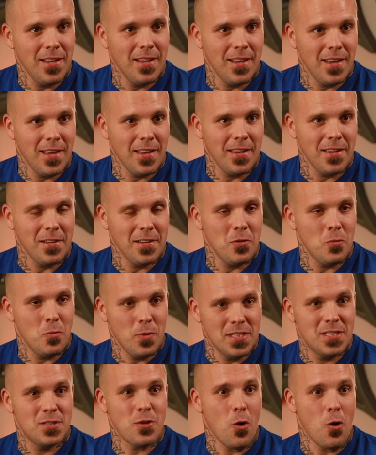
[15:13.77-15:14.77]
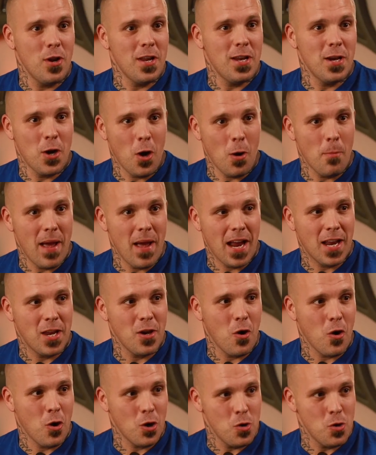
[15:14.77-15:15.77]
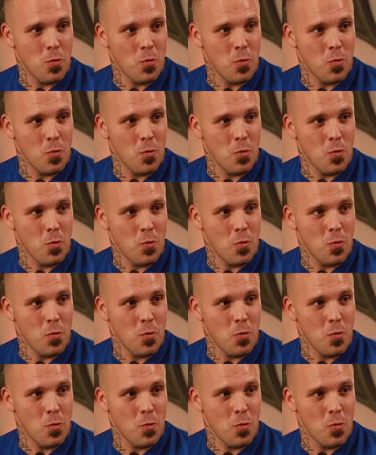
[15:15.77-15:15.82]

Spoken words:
At least we started in our backyard.